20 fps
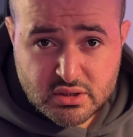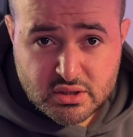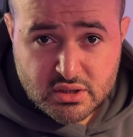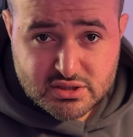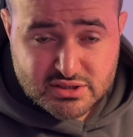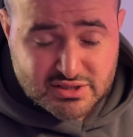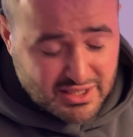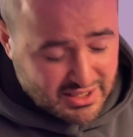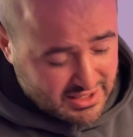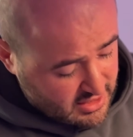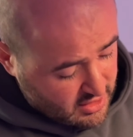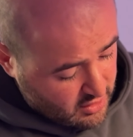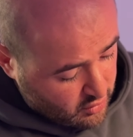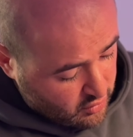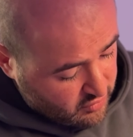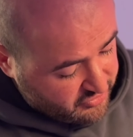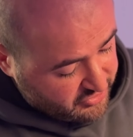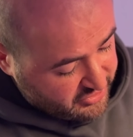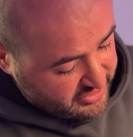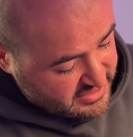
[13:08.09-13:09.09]
It's not going to
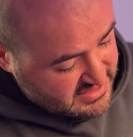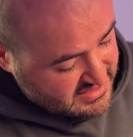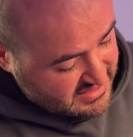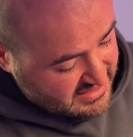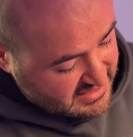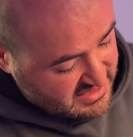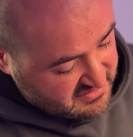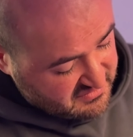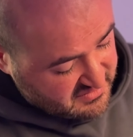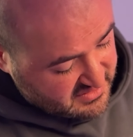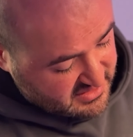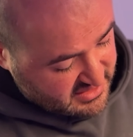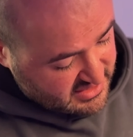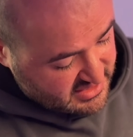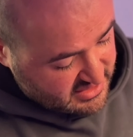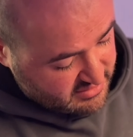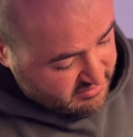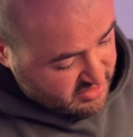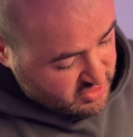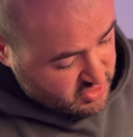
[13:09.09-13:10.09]
overheat
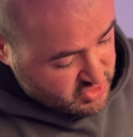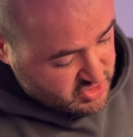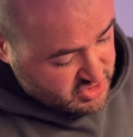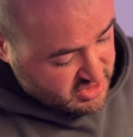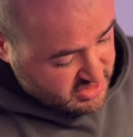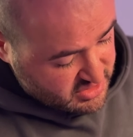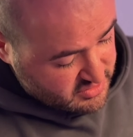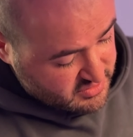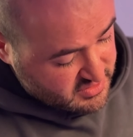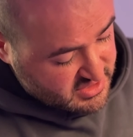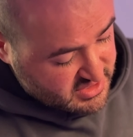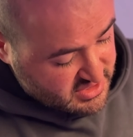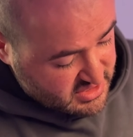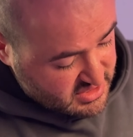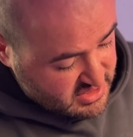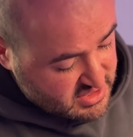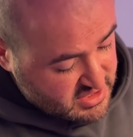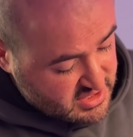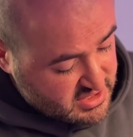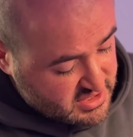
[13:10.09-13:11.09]
significantly, because there is
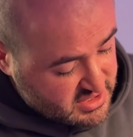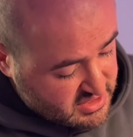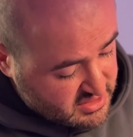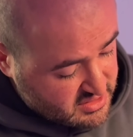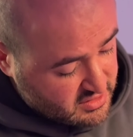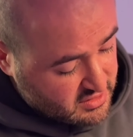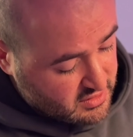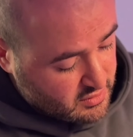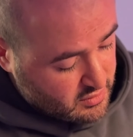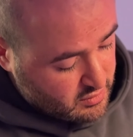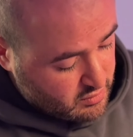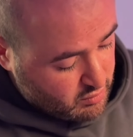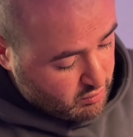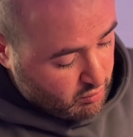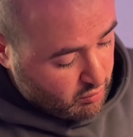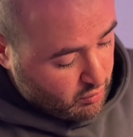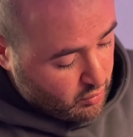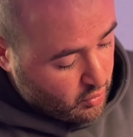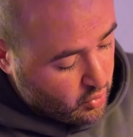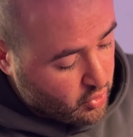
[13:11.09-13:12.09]
still
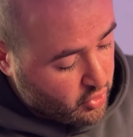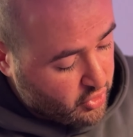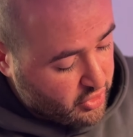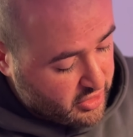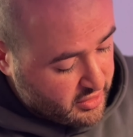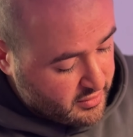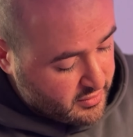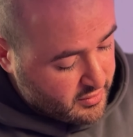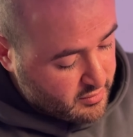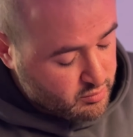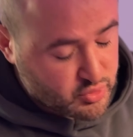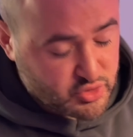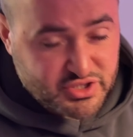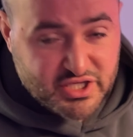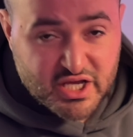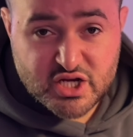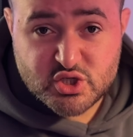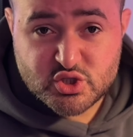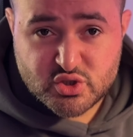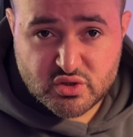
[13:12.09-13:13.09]
more
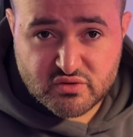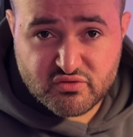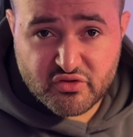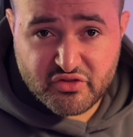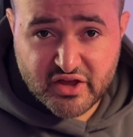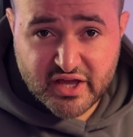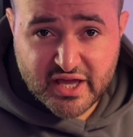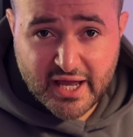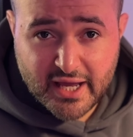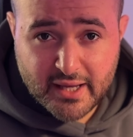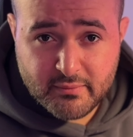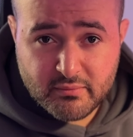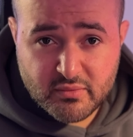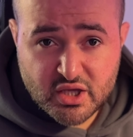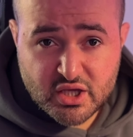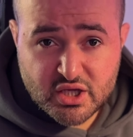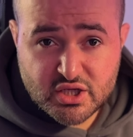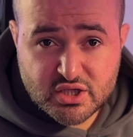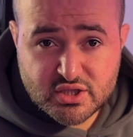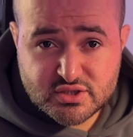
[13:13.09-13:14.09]
potential for the game
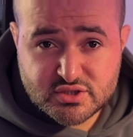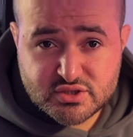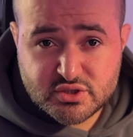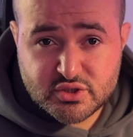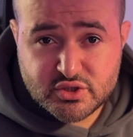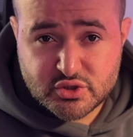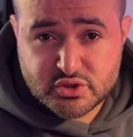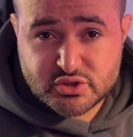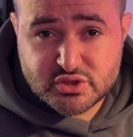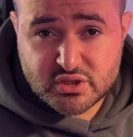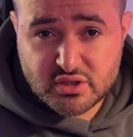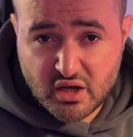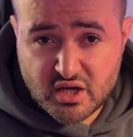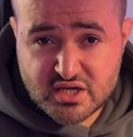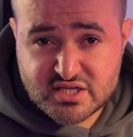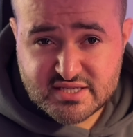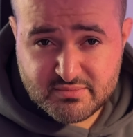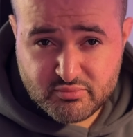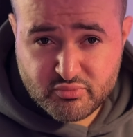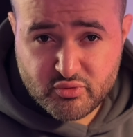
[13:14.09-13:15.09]
to
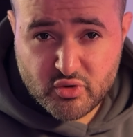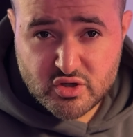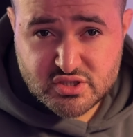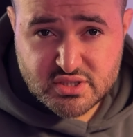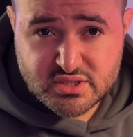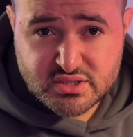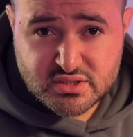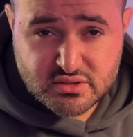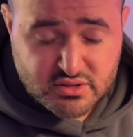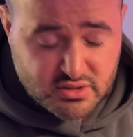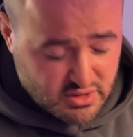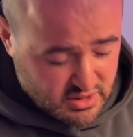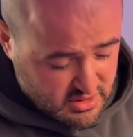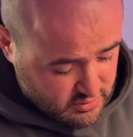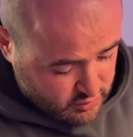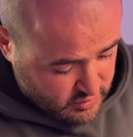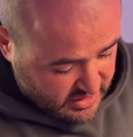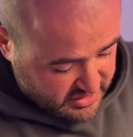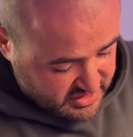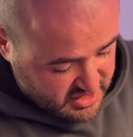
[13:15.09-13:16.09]
utilize the processor.
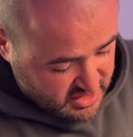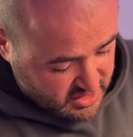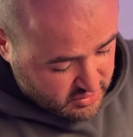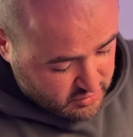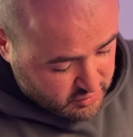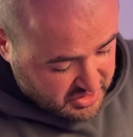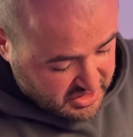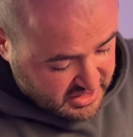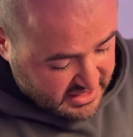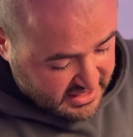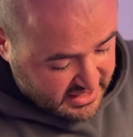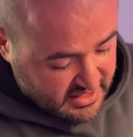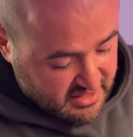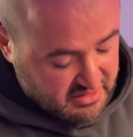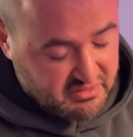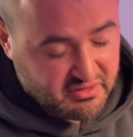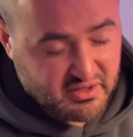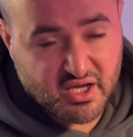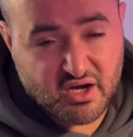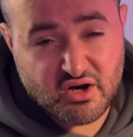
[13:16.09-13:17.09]
I think we're going to
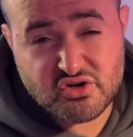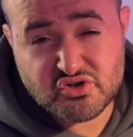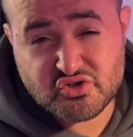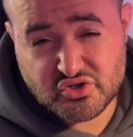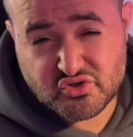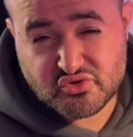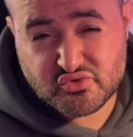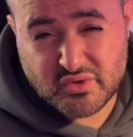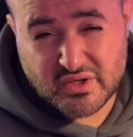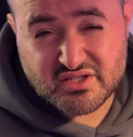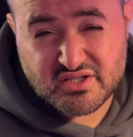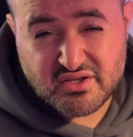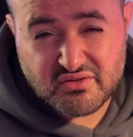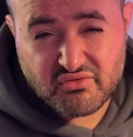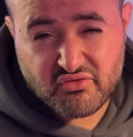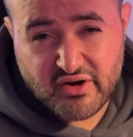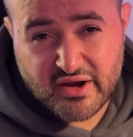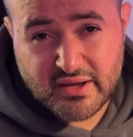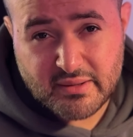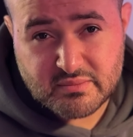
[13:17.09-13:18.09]
get the 120
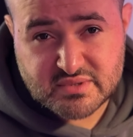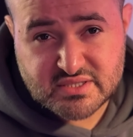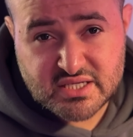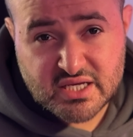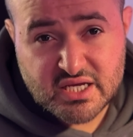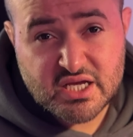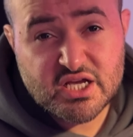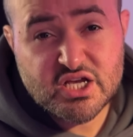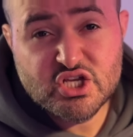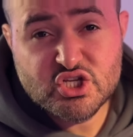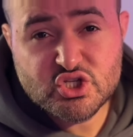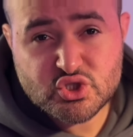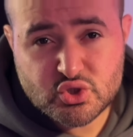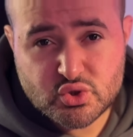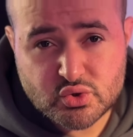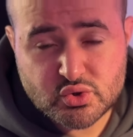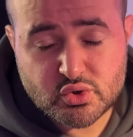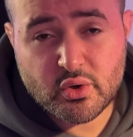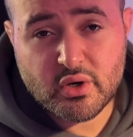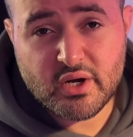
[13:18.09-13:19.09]
frames
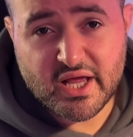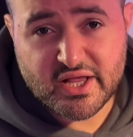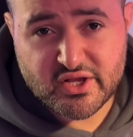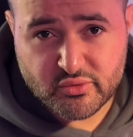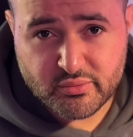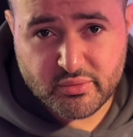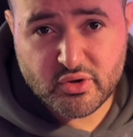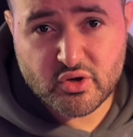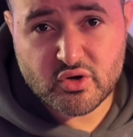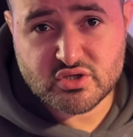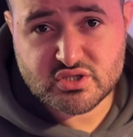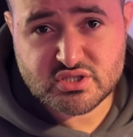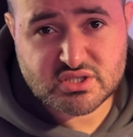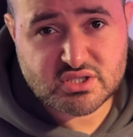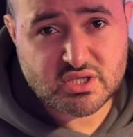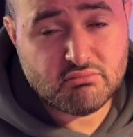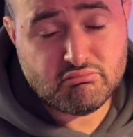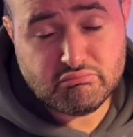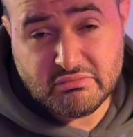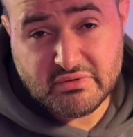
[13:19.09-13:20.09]
sooner or later, because
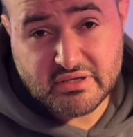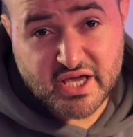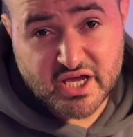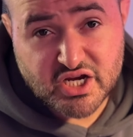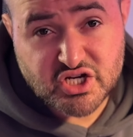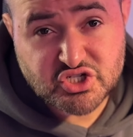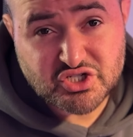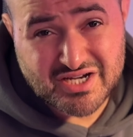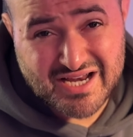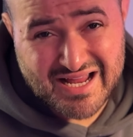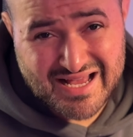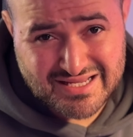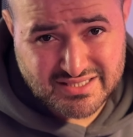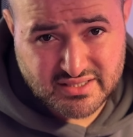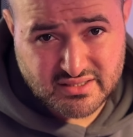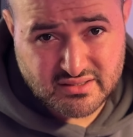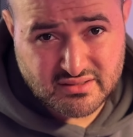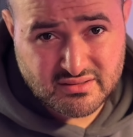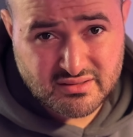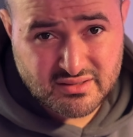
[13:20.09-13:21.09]
Genshin has
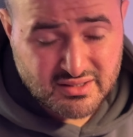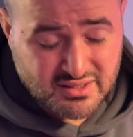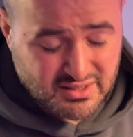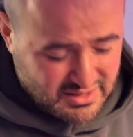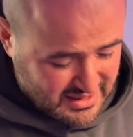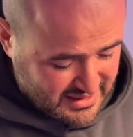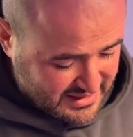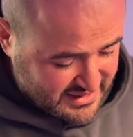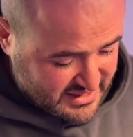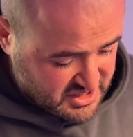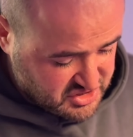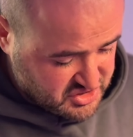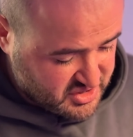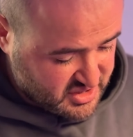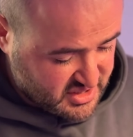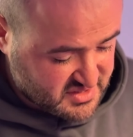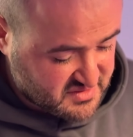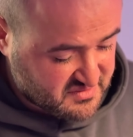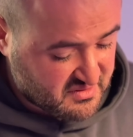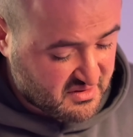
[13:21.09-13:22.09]
it, and Genshin
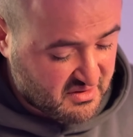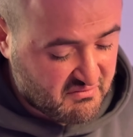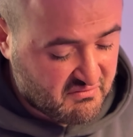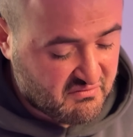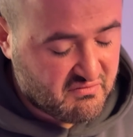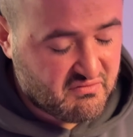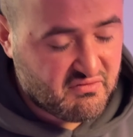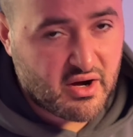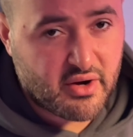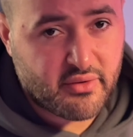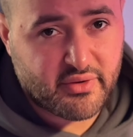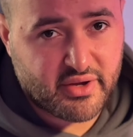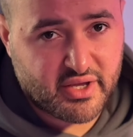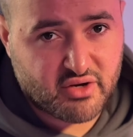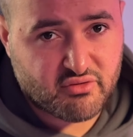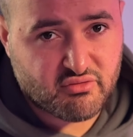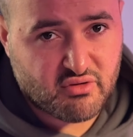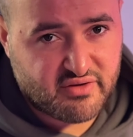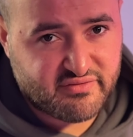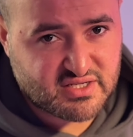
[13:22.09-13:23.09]
is very
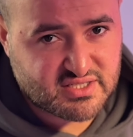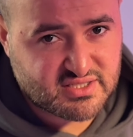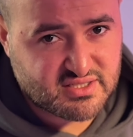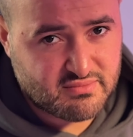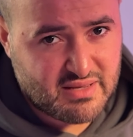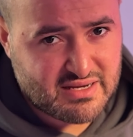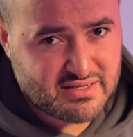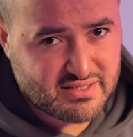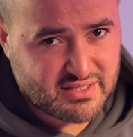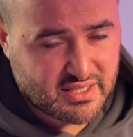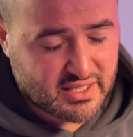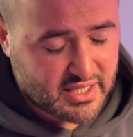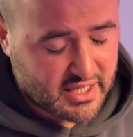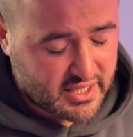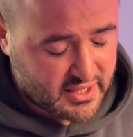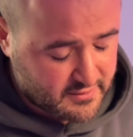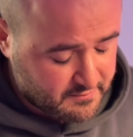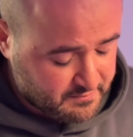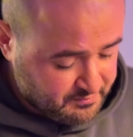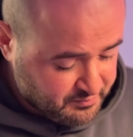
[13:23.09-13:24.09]
graphics demanding
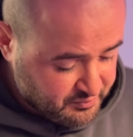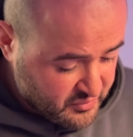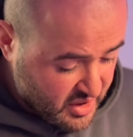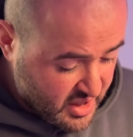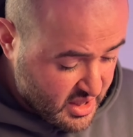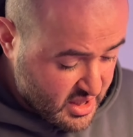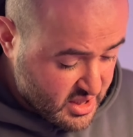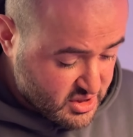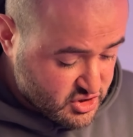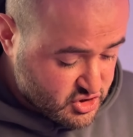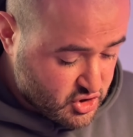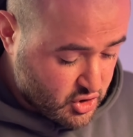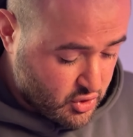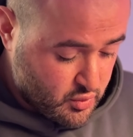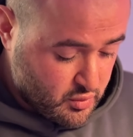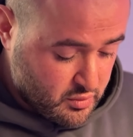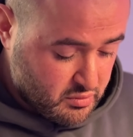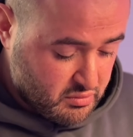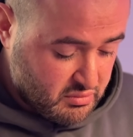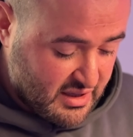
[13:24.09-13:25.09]
game.
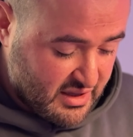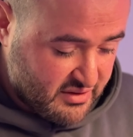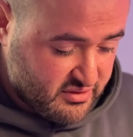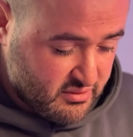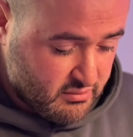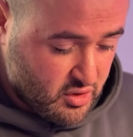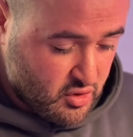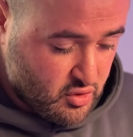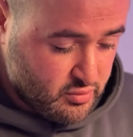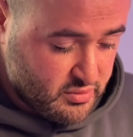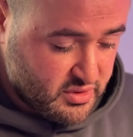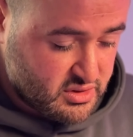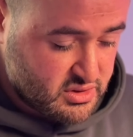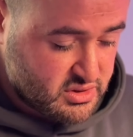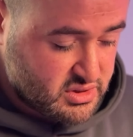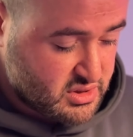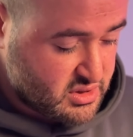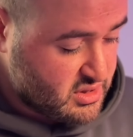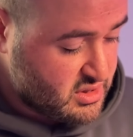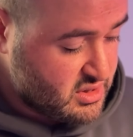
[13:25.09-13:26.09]
So at the
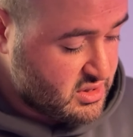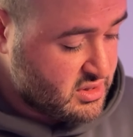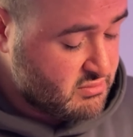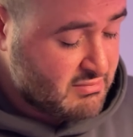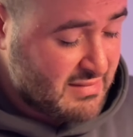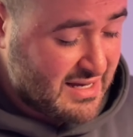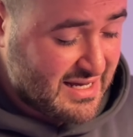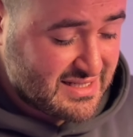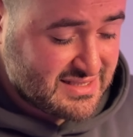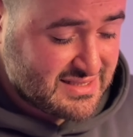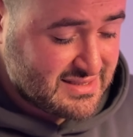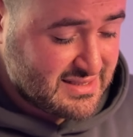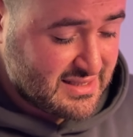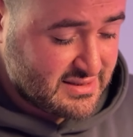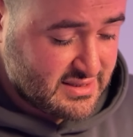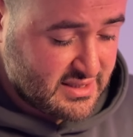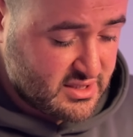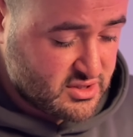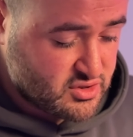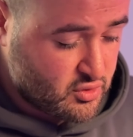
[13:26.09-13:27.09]
moment, max
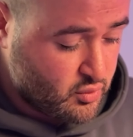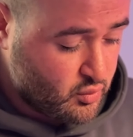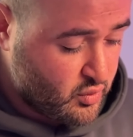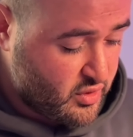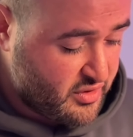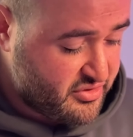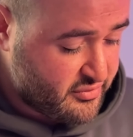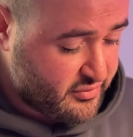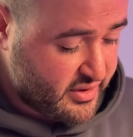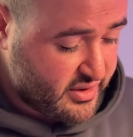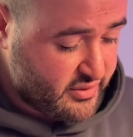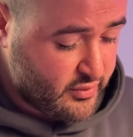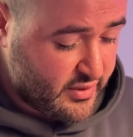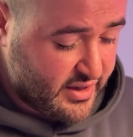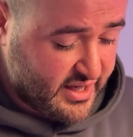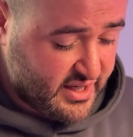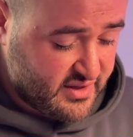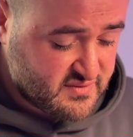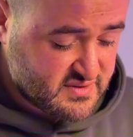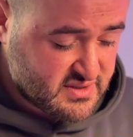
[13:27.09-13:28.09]
settings on Wuthering
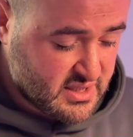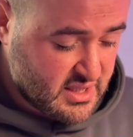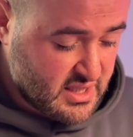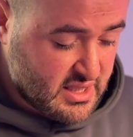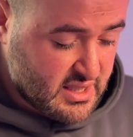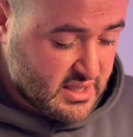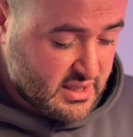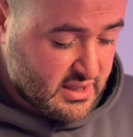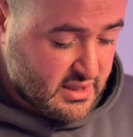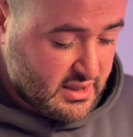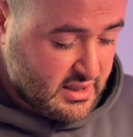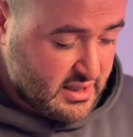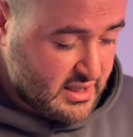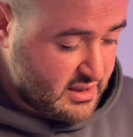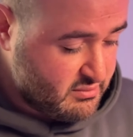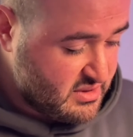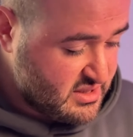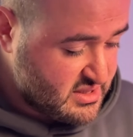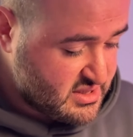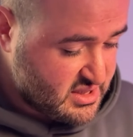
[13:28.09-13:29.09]
Waves. Let
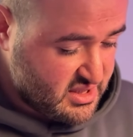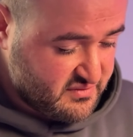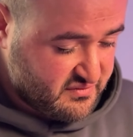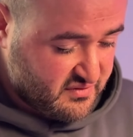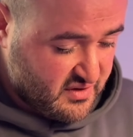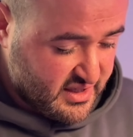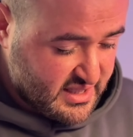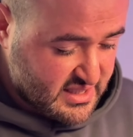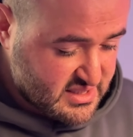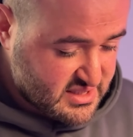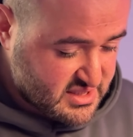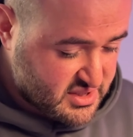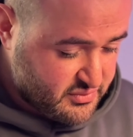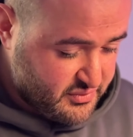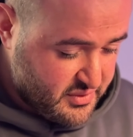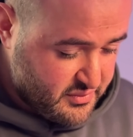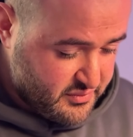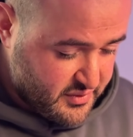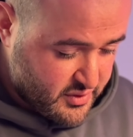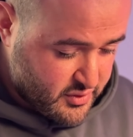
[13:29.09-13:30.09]
me see if I can
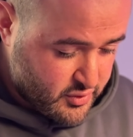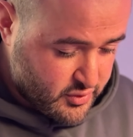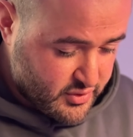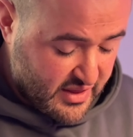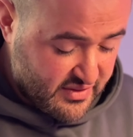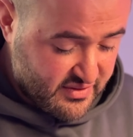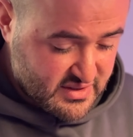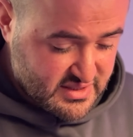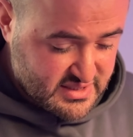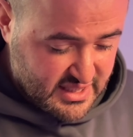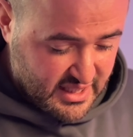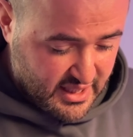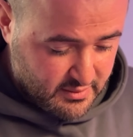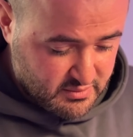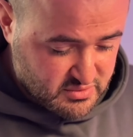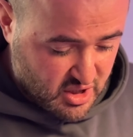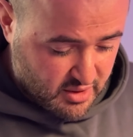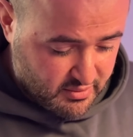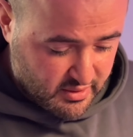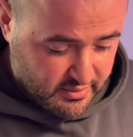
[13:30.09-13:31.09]
screen record at the same
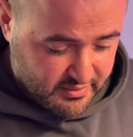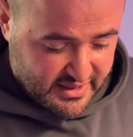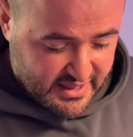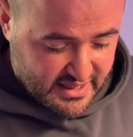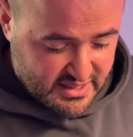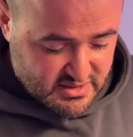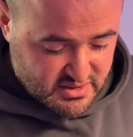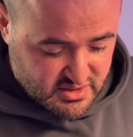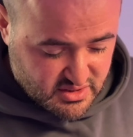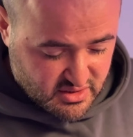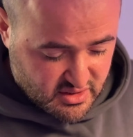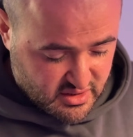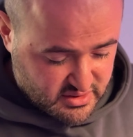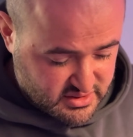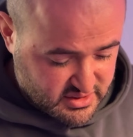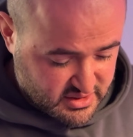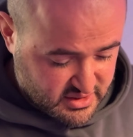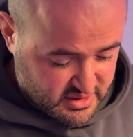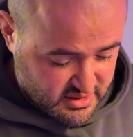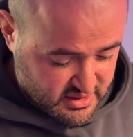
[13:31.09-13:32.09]
time. I'm going to
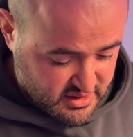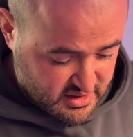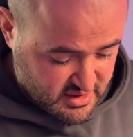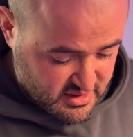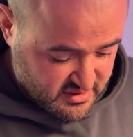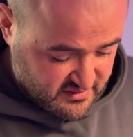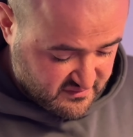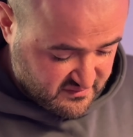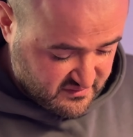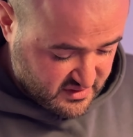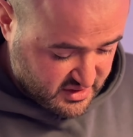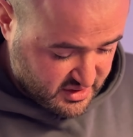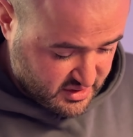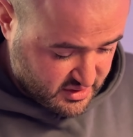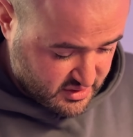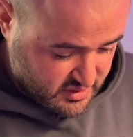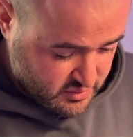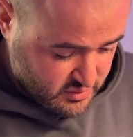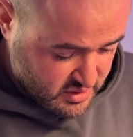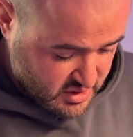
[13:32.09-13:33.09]
insert it in the
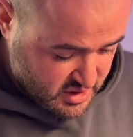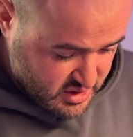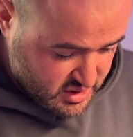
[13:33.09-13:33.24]
video.